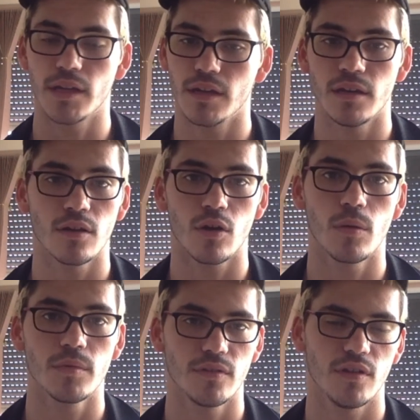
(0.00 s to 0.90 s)
hit it in the
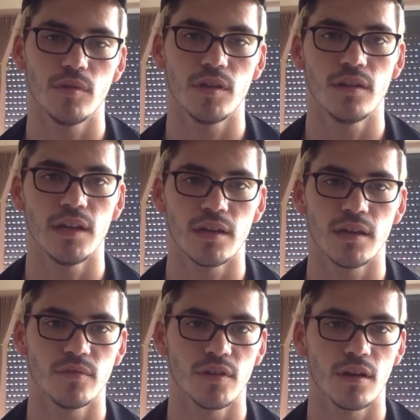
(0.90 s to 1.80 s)
comments, hit me in the
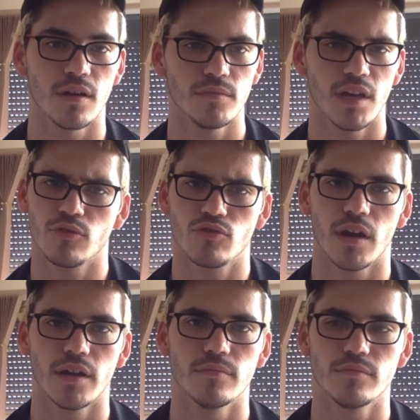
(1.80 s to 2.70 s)
DMs, and I'll try
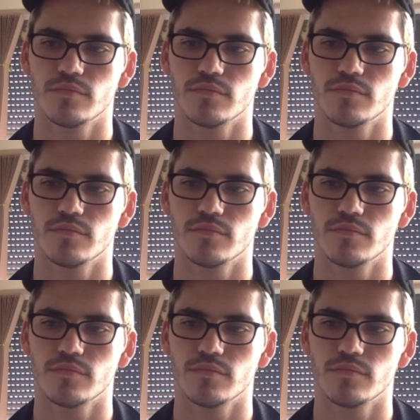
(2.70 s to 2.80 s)
and